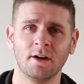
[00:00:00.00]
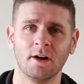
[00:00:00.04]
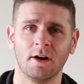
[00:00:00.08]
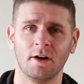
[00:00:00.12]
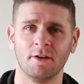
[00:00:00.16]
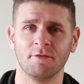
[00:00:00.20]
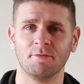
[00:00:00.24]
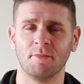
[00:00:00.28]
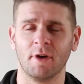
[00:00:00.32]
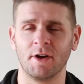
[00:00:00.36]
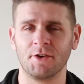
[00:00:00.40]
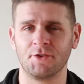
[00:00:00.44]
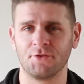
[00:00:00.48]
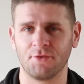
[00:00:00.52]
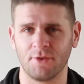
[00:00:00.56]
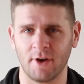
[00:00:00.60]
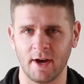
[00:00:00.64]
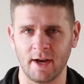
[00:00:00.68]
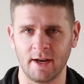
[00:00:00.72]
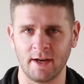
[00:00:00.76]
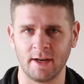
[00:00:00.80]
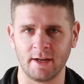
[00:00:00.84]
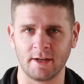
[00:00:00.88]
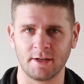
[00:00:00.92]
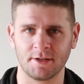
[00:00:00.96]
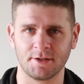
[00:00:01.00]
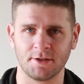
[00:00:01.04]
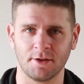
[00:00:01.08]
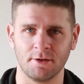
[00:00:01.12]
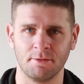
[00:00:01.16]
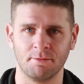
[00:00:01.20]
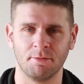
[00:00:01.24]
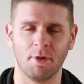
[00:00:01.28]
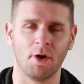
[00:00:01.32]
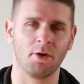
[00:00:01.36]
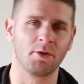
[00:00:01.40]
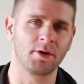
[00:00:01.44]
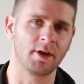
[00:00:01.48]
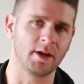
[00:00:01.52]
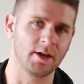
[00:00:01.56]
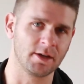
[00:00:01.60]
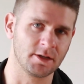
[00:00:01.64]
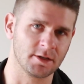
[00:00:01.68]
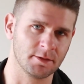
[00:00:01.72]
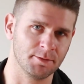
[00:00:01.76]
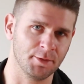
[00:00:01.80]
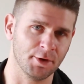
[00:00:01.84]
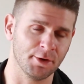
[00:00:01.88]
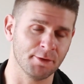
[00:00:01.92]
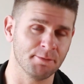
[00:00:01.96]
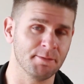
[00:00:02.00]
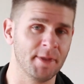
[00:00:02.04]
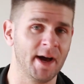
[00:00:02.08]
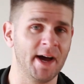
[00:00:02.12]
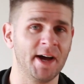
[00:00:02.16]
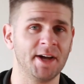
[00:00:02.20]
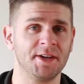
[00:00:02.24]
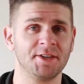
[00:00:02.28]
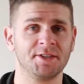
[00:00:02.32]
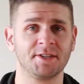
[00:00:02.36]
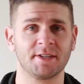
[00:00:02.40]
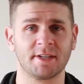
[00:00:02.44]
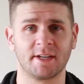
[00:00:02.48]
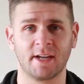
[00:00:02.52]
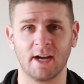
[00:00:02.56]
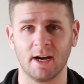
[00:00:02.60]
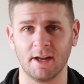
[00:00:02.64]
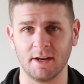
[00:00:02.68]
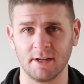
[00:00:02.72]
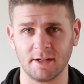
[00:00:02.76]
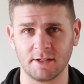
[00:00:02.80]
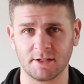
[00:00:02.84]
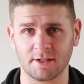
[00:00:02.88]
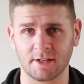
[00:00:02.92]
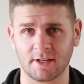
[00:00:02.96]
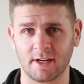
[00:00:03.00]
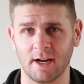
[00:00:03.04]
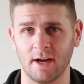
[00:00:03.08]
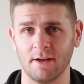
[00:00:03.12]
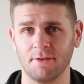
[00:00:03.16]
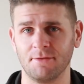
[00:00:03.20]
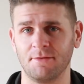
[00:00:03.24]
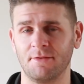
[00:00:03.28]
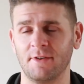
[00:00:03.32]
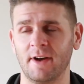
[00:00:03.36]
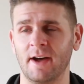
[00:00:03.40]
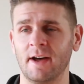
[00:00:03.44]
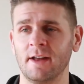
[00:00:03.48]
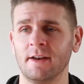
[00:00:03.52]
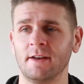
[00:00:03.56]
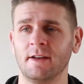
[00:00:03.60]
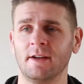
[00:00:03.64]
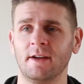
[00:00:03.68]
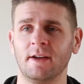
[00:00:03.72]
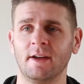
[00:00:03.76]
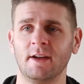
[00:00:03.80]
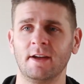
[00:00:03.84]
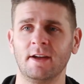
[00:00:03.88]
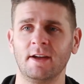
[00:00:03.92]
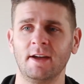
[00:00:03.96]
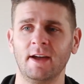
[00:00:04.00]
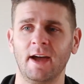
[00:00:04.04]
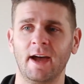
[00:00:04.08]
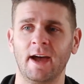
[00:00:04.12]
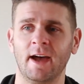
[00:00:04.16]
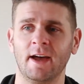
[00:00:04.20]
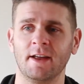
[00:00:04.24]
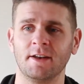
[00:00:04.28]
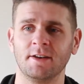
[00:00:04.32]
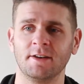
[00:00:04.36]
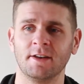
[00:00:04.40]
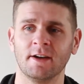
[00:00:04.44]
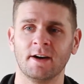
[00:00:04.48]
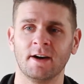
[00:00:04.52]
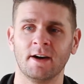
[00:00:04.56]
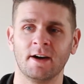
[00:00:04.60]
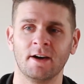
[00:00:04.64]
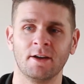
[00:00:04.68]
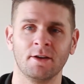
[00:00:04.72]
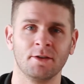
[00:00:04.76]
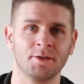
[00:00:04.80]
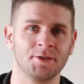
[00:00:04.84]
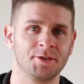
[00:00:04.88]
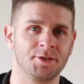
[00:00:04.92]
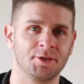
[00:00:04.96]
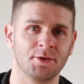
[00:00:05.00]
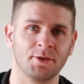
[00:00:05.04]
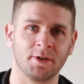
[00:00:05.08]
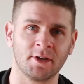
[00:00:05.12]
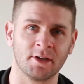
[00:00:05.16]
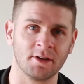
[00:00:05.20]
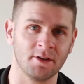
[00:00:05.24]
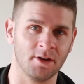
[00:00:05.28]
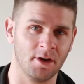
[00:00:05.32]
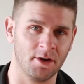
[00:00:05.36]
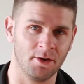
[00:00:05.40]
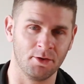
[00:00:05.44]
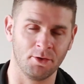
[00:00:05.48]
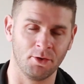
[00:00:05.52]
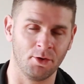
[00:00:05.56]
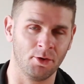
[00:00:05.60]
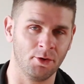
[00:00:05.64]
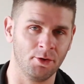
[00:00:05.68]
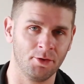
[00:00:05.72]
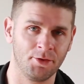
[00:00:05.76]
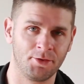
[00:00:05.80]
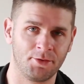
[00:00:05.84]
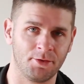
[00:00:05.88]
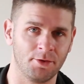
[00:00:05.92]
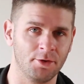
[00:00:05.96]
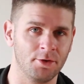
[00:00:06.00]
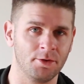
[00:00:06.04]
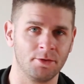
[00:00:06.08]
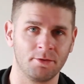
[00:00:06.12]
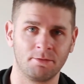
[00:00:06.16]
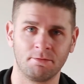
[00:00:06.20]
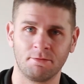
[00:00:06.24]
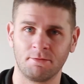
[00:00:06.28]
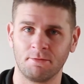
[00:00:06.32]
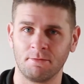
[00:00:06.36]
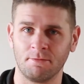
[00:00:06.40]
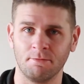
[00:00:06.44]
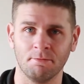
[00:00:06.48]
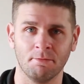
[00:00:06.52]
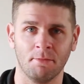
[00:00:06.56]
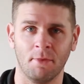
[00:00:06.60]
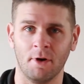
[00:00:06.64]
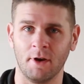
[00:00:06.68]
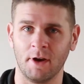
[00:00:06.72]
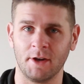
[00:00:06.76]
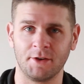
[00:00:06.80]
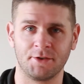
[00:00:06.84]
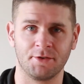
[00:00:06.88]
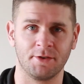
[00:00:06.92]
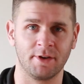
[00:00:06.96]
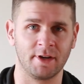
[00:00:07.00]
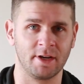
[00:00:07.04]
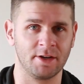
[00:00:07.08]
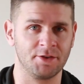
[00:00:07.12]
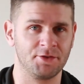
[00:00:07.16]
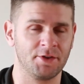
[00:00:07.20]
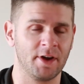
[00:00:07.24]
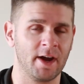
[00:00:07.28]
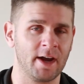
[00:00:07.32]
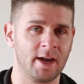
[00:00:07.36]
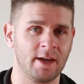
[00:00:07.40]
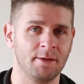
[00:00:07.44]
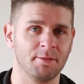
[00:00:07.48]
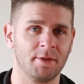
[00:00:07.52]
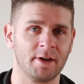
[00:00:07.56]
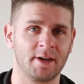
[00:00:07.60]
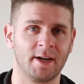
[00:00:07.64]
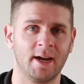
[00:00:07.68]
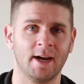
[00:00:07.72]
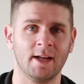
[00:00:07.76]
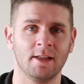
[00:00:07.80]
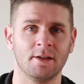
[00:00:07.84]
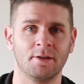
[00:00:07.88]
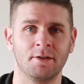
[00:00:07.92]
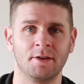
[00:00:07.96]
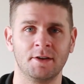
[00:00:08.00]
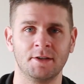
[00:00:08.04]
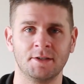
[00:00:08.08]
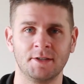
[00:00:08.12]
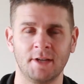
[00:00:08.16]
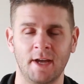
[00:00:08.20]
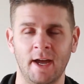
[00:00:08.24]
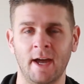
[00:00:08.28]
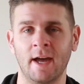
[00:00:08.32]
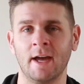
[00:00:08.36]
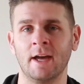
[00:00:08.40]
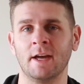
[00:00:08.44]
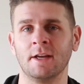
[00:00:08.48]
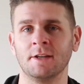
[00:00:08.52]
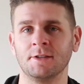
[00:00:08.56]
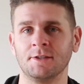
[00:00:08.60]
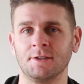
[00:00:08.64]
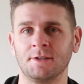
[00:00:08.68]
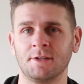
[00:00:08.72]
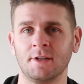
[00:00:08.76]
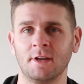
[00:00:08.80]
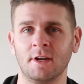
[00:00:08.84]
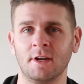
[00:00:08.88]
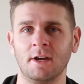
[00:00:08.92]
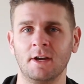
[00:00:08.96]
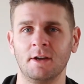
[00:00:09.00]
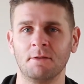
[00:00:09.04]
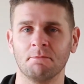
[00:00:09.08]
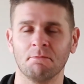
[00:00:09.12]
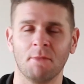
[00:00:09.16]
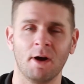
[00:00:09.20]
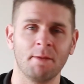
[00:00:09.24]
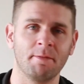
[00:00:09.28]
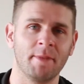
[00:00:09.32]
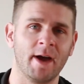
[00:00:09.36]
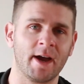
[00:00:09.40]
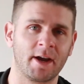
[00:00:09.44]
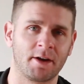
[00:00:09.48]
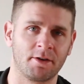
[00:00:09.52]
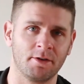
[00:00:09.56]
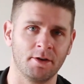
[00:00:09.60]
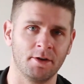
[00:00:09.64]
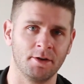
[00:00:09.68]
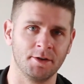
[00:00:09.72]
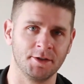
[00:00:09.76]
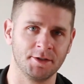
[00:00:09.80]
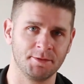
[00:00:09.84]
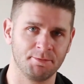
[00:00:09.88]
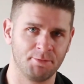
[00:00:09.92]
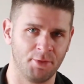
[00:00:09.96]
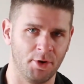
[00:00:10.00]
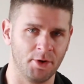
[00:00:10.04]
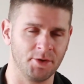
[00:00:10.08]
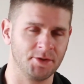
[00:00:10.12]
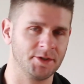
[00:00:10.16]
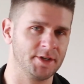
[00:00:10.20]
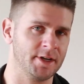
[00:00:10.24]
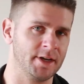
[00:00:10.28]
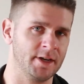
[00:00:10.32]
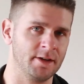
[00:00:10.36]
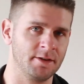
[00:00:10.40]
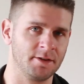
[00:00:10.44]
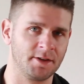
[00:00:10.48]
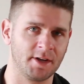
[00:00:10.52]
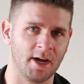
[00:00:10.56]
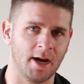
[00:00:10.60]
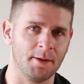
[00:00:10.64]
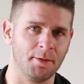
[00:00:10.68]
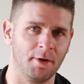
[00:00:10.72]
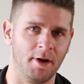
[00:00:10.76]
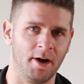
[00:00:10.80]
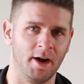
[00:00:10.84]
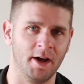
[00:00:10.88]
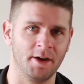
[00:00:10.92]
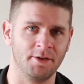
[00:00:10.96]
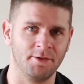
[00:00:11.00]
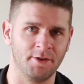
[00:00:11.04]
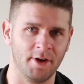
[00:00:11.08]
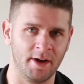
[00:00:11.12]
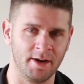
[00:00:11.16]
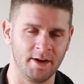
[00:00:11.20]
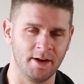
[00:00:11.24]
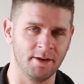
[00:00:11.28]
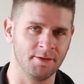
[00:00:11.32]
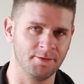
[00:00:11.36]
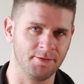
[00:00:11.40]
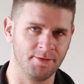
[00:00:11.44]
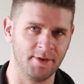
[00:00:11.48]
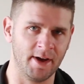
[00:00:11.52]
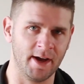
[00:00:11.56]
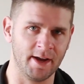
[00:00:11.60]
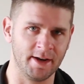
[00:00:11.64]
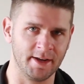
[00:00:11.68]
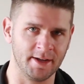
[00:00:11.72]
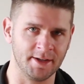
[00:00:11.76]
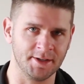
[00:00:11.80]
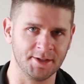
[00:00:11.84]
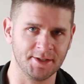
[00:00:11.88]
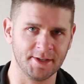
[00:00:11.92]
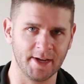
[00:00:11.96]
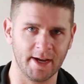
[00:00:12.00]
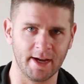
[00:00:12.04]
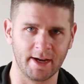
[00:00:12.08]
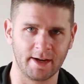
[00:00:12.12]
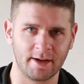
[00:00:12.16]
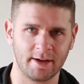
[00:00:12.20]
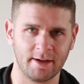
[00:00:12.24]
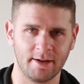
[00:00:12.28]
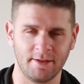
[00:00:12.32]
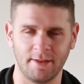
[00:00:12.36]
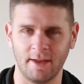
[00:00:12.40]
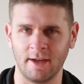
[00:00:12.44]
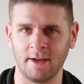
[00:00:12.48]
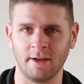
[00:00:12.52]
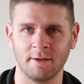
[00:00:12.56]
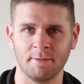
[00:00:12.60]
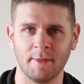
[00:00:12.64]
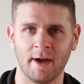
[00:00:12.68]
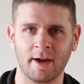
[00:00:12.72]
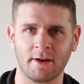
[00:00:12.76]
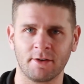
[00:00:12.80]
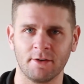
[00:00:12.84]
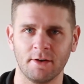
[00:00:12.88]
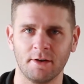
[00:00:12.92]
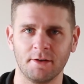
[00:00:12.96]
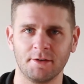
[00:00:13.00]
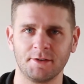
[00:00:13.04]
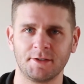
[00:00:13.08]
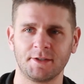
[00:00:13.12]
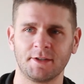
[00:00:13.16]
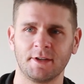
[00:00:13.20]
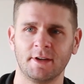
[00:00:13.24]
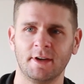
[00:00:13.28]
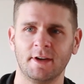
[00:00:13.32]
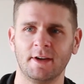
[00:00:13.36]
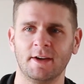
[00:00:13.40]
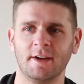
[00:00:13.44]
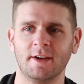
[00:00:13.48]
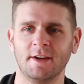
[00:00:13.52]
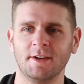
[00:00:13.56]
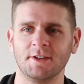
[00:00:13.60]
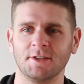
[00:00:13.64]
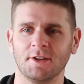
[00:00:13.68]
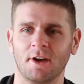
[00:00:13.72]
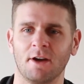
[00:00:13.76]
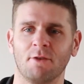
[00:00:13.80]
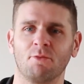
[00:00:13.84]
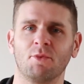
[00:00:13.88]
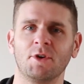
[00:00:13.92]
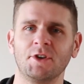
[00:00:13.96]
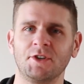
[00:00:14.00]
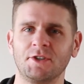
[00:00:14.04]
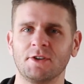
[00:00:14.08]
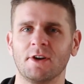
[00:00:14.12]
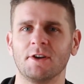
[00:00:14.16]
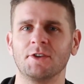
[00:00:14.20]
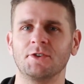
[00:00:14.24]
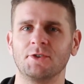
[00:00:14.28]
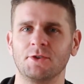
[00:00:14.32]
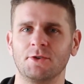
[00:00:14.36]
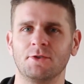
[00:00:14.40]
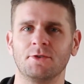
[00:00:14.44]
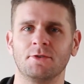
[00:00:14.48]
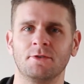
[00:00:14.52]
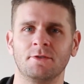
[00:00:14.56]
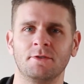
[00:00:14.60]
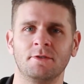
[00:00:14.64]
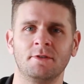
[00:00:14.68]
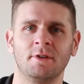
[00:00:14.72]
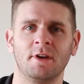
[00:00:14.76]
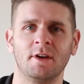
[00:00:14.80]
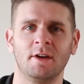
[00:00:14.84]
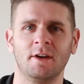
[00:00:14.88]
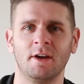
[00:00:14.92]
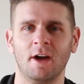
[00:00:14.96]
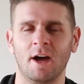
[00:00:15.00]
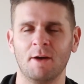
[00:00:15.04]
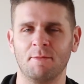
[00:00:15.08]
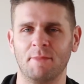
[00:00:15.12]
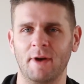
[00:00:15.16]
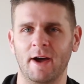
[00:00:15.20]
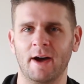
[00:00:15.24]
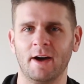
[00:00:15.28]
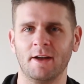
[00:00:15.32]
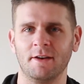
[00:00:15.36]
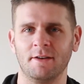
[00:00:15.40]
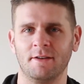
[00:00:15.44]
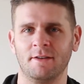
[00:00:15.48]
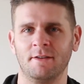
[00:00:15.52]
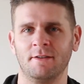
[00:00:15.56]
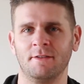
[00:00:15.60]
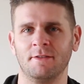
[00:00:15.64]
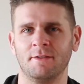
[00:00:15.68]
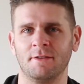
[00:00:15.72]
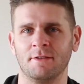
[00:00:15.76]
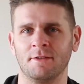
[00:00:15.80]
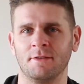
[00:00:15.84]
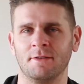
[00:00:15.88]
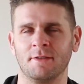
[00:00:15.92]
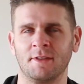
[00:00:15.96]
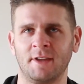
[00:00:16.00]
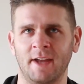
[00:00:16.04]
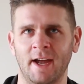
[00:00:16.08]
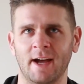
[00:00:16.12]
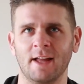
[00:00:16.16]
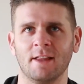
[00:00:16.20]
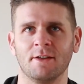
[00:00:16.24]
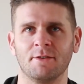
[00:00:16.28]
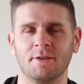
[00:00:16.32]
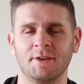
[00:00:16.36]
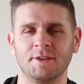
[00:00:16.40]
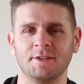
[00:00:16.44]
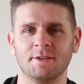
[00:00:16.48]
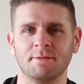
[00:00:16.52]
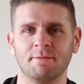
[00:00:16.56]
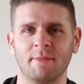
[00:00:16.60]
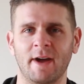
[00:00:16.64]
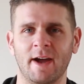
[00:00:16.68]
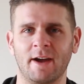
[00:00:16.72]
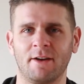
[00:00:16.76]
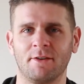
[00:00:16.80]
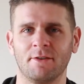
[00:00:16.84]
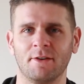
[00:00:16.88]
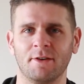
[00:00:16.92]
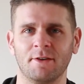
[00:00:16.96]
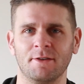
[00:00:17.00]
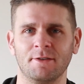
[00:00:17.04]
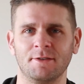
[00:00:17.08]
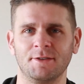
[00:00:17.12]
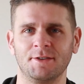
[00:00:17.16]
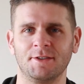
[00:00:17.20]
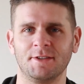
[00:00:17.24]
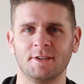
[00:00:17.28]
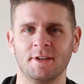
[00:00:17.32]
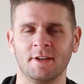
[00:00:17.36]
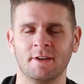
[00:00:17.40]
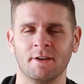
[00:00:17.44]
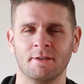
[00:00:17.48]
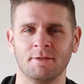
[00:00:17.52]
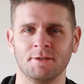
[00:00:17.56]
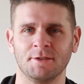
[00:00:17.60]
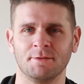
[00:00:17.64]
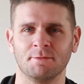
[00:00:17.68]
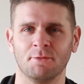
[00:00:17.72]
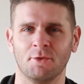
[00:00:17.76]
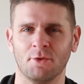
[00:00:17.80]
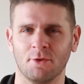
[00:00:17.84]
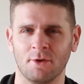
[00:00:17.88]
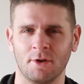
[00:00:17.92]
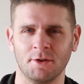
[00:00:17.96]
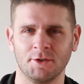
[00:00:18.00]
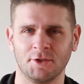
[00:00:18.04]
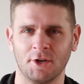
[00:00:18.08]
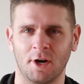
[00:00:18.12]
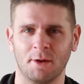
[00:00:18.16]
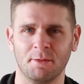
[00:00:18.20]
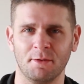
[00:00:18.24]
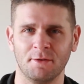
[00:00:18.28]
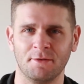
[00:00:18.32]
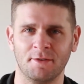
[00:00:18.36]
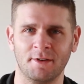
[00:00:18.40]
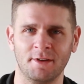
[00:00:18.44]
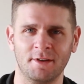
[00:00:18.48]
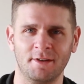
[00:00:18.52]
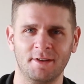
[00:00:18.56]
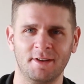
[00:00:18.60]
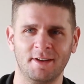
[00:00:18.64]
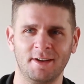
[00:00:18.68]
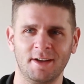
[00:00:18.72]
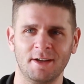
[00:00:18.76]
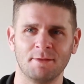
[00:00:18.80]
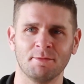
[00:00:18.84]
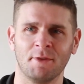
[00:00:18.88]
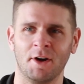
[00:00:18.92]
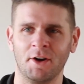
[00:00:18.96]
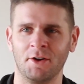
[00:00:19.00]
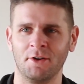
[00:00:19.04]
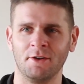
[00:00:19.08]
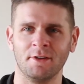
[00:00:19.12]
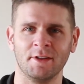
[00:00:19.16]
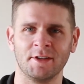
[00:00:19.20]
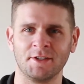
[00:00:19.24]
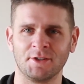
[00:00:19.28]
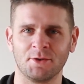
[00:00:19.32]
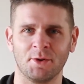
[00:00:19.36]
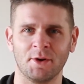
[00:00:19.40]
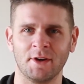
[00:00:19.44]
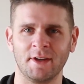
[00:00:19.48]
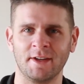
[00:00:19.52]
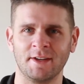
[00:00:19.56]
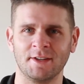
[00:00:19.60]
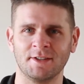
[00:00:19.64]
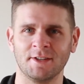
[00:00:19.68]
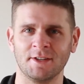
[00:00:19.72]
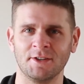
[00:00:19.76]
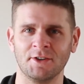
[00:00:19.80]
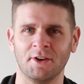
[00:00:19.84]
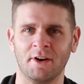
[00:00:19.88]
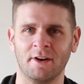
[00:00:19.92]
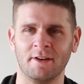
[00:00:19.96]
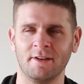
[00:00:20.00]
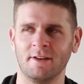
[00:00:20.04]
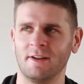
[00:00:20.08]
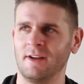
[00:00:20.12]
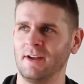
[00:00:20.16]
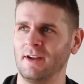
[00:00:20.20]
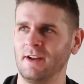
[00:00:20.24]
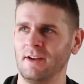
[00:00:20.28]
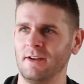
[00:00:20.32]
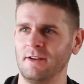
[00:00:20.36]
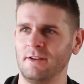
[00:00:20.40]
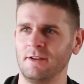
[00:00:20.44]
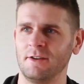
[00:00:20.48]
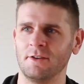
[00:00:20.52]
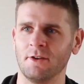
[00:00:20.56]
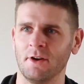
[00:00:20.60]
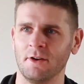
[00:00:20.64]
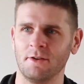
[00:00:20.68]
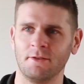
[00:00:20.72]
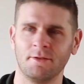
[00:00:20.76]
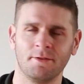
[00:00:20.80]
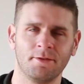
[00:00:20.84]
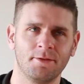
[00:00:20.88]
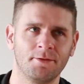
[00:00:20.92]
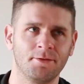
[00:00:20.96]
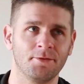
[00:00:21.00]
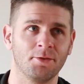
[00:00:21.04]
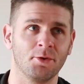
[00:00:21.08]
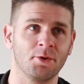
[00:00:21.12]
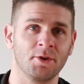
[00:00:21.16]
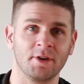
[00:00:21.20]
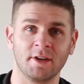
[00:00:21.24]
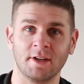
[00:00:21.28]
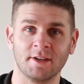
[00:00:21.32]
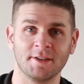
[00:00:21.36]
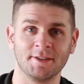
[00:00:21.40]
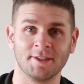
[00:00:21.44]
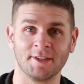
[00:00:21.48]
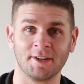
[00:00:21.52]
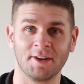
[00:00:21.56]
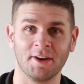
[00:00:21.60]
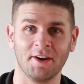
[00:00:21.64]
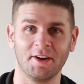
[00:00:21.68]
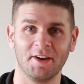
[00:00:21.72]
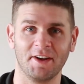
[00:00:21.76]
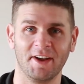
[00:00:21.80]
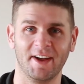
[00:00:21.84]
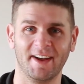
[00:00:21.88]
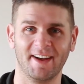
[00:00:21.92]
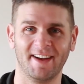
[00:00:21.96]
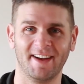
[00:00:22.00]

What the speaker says: of my training. So bulking to build mass, cutting to cut fat. And I was doing it all through monitoring and tracking my calories and my macros, protein, carbohydrate, and fat intake. They're your macros. So I wish I knew about calories and macros and I was more on top of it in my early 20s and not, 4 years ago.